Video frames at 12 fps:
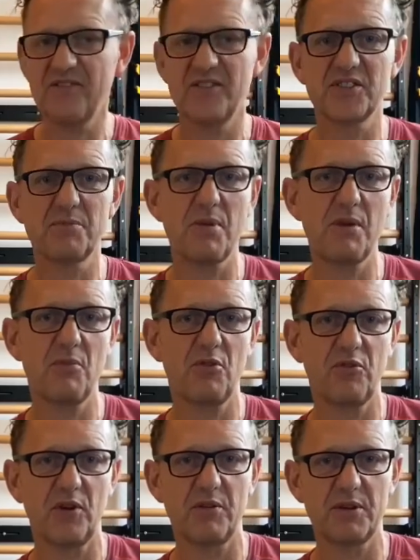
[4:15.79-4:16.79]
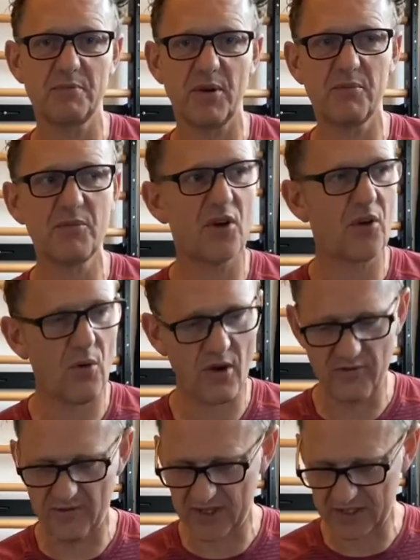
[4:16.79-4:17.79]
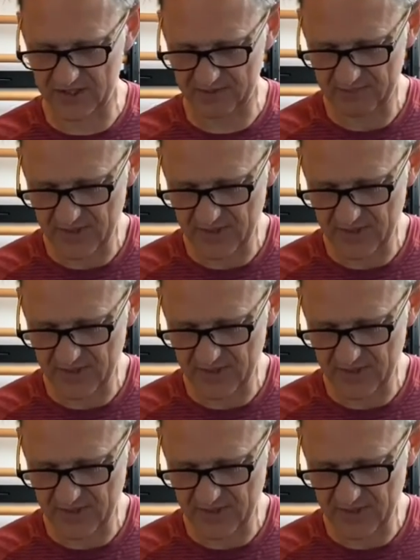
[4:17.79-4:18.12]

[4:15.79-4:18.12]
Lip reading: feels a bit more fluid, but I'm not quite finished.